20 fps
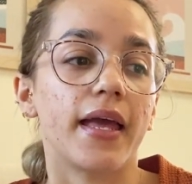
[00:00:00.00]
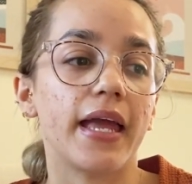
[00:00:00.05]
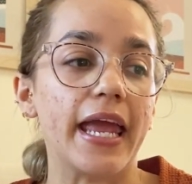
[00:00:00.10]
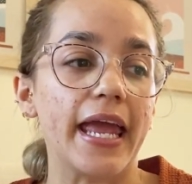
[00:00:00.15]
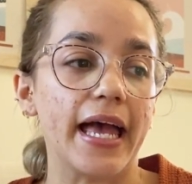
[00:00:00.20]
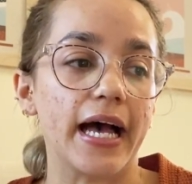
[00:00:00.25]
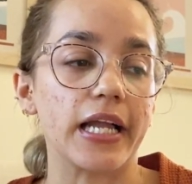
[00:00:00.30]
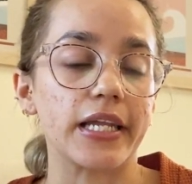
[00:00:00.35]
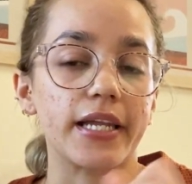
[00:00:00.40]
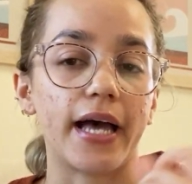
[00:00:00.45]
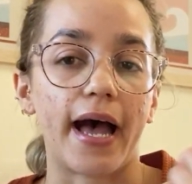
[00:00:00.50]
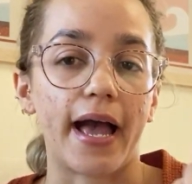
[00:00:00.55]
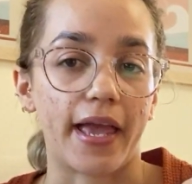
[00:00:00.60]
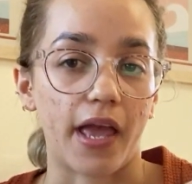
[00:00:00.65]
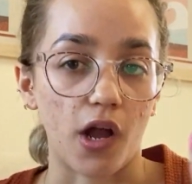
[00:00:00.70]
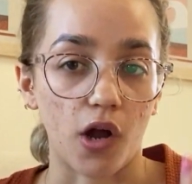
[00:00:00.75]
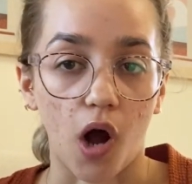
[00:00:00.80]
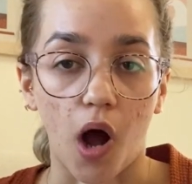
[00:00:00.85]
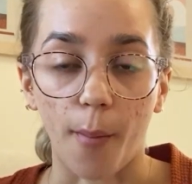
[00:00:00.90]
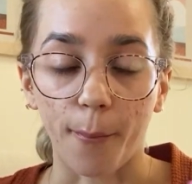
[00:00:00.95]
and I
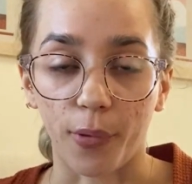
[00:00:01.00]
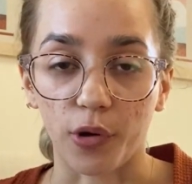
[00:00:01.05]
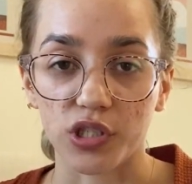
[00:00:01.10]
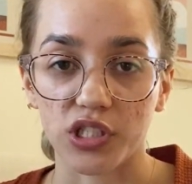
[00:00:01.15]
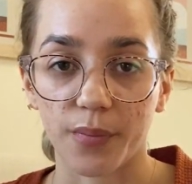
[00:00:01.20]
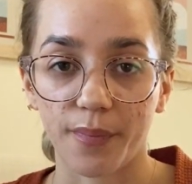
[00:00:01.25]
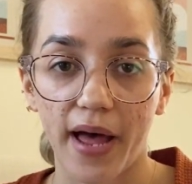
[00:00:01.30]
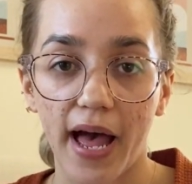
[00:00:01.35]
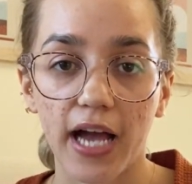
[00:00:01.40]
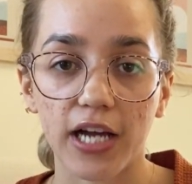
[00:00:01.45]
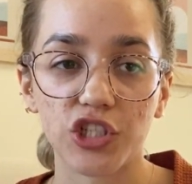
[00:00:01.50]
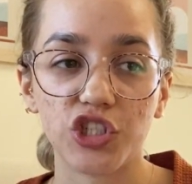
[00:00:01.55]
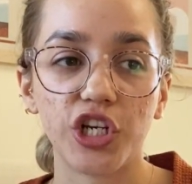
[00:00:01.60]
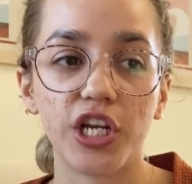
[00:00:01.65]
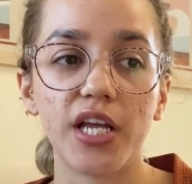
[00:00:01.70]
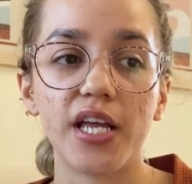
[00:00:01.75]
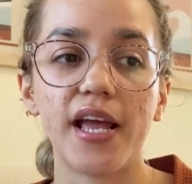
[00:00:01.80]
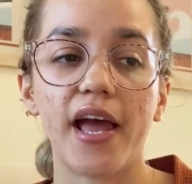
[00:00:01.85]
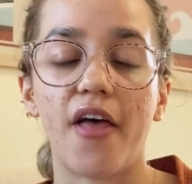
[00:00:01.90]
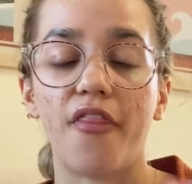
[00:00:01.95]
can compost the
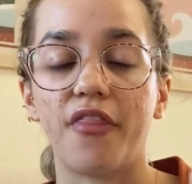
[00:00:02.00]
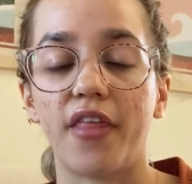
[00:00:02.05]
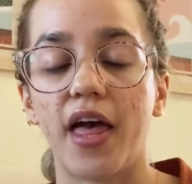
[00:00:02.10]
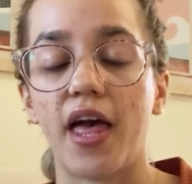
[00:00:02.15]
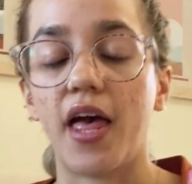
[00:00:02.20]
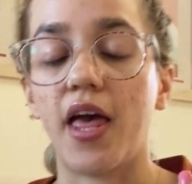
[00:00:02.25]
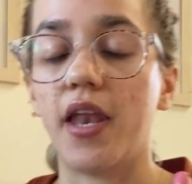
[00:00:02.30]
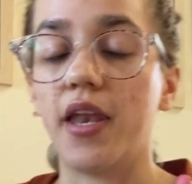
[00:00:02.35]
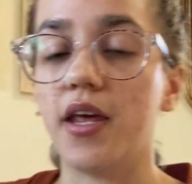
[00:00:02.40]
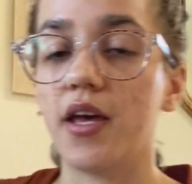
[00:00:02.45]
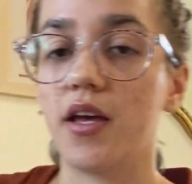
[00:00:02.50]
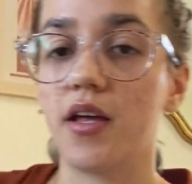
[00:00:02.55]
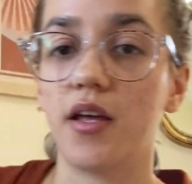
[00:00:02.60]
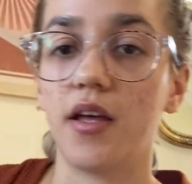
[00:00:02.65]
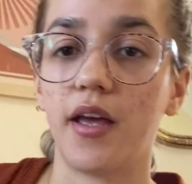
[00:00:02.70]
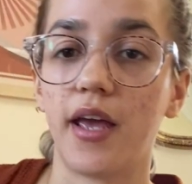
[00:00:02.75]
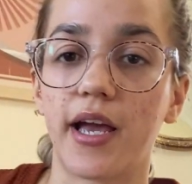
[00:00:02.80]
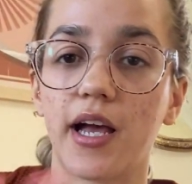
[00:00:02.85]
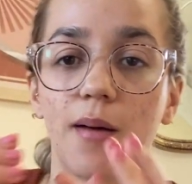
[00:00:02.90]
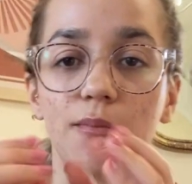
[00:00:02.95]
packaging and then
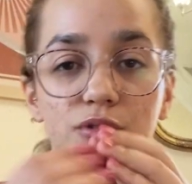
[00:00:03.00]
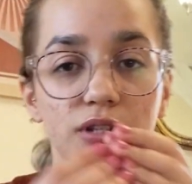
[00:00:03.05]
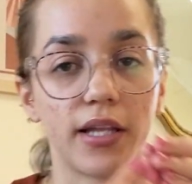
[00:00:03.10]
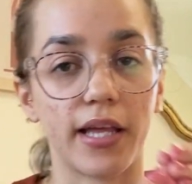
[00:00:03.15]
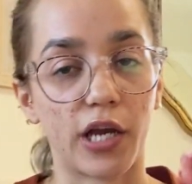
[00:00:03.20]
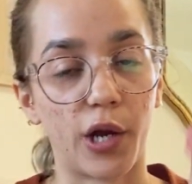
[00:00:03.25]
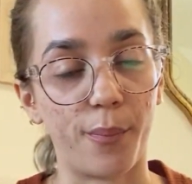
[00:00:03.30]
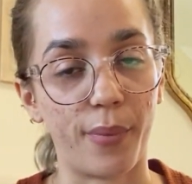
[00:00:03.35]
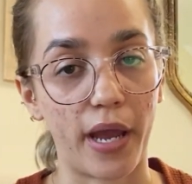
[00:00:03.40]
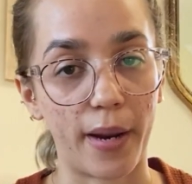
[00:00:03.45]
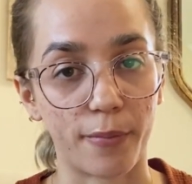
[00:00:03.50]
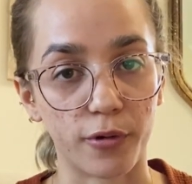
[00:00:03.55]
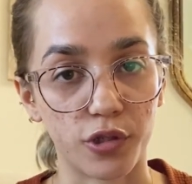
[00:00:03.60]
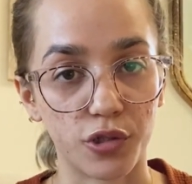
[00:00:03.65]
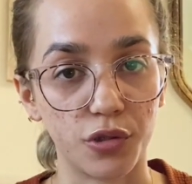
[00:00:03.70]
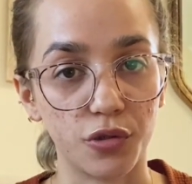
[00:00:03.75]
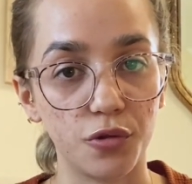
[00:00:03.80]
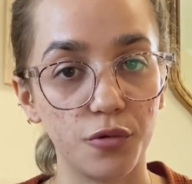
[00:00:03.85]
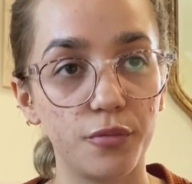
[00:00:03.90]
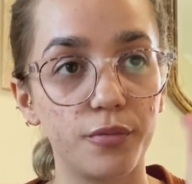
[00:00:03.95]
it comes in like a paper
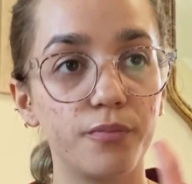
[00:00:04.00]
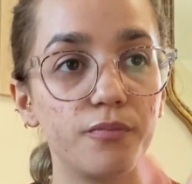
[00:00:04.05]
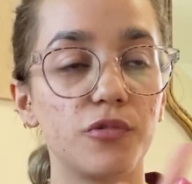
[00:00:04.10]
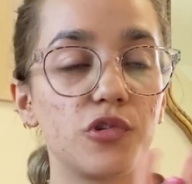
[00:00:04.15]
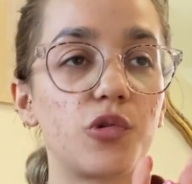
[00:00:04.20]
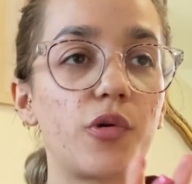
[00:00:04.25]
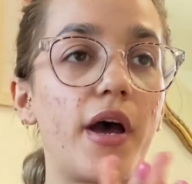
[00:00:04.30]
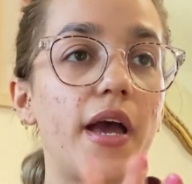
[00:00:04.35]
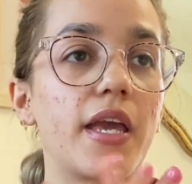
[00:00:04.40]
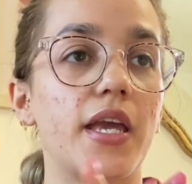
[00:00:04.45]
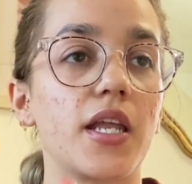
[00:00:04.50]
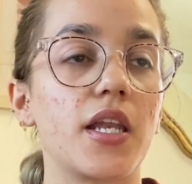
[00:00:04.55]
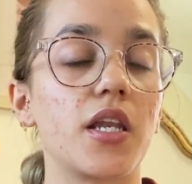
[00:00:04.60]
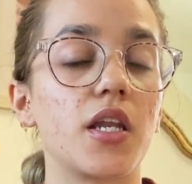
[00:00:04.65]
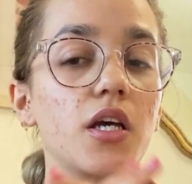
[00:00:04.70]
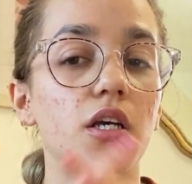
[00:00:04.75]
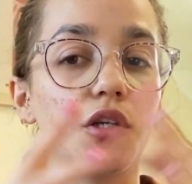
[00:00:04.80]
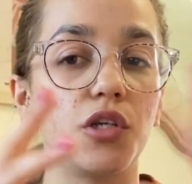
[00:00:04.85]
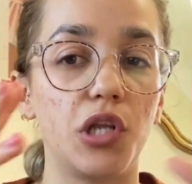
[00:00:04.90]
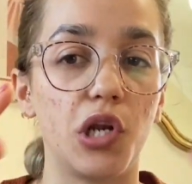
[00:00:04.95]
tube so I
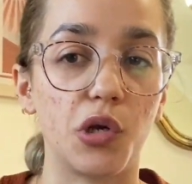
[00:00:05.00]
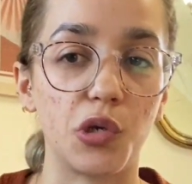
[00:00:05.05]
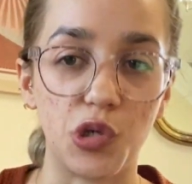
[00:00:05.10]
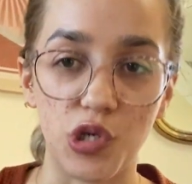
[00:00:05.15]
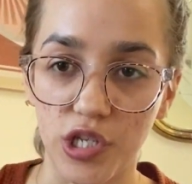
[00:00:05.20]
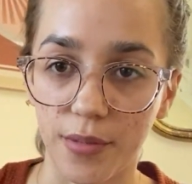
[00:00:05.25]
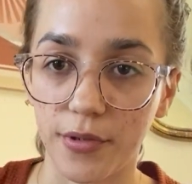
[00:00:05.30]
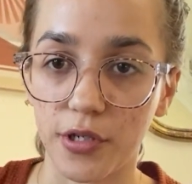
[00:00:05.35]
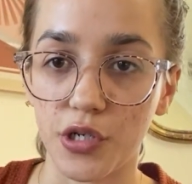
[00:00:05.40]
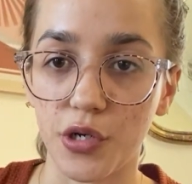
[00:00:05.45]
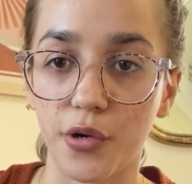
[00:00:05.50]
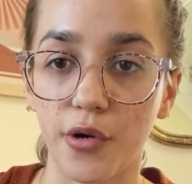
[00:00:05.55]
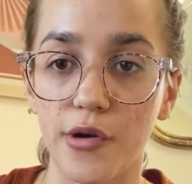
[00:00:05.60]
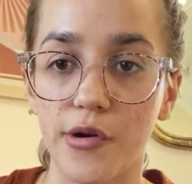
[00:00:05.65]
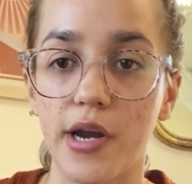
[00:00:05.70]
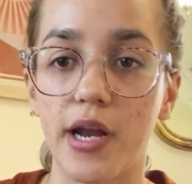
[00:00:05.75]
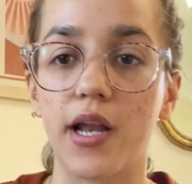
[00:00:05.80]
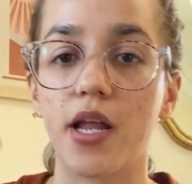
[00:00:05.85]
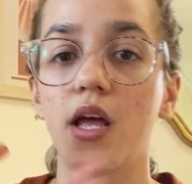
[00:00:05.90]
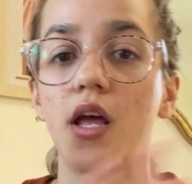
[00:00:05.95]
can, you know, use up the
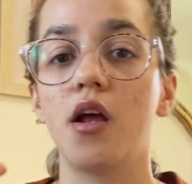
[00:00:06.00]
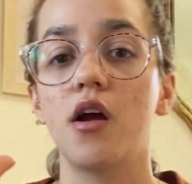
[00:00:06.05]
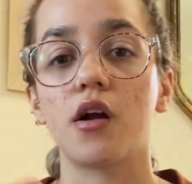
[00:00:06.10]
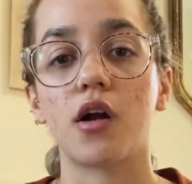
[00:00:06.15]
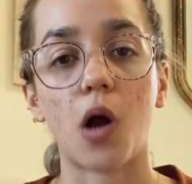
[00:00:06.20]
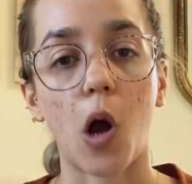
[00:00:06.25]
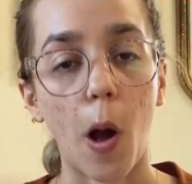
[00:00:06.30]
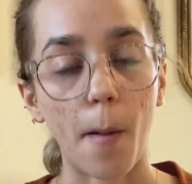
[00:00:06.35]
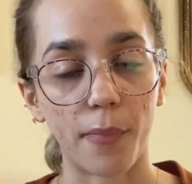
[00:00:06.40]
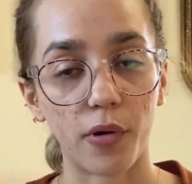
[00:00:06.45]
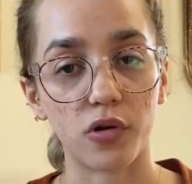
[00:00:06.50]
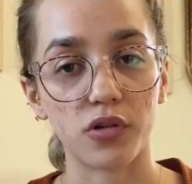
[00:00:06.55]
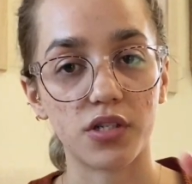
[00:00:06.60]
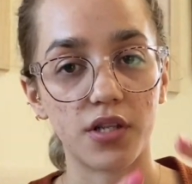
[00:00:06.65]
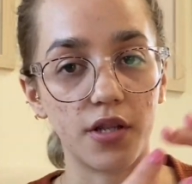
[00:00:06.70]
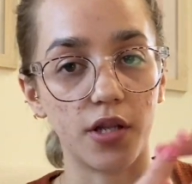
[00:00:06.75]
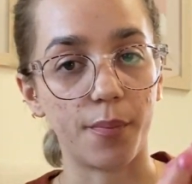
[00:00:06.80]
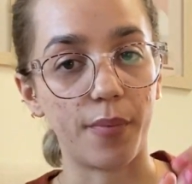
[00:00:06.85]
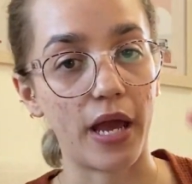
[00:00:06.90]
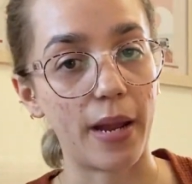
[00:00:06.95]
deodorant,
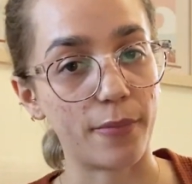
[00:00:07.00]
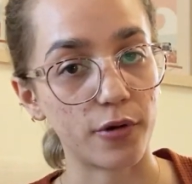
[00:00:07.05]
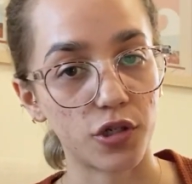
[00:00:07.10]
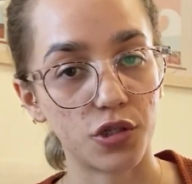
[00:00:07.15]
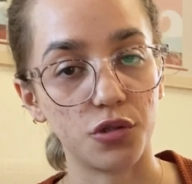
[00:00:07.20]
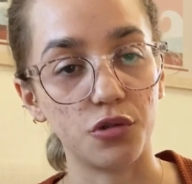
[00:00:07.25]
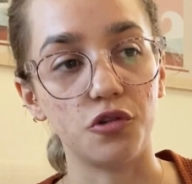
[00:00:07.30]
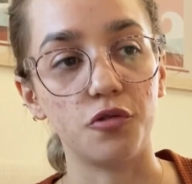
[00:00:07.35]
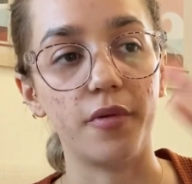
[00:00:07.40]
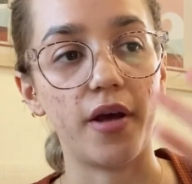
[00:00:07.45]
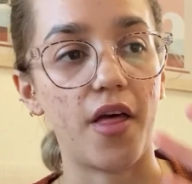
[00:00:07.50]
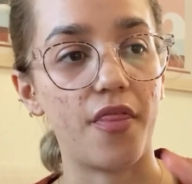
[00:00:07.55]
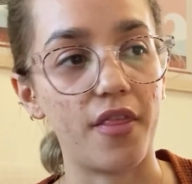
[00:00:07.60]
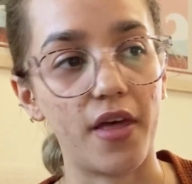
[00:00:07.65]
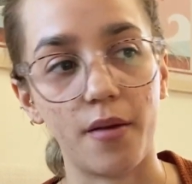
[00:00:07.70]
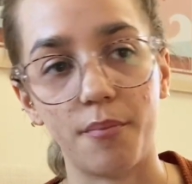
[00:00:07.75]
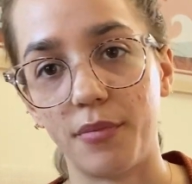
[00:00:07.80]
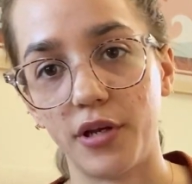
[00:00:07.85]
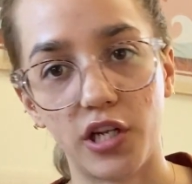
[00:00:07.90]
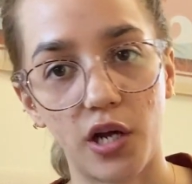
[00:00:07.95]
compost the paper tube and
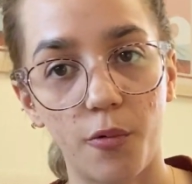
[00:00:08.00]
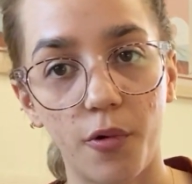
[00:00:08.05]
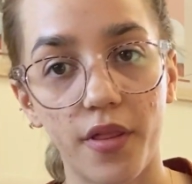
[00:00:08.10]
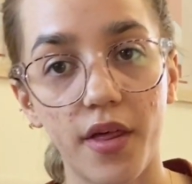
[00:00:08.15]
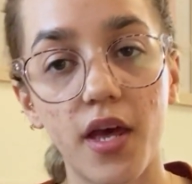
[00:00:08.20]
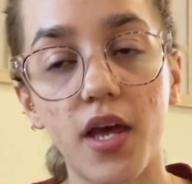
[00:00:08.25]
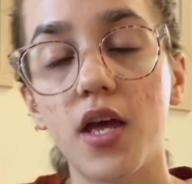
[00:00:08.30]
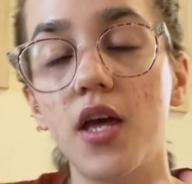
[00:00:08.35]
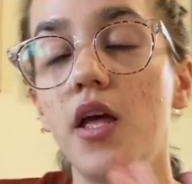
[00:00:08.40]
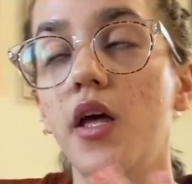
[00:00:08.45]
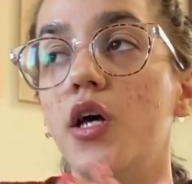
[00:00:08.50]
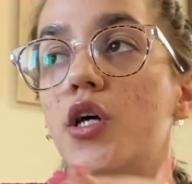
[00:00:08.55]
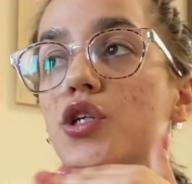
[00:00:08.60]
then be done with it.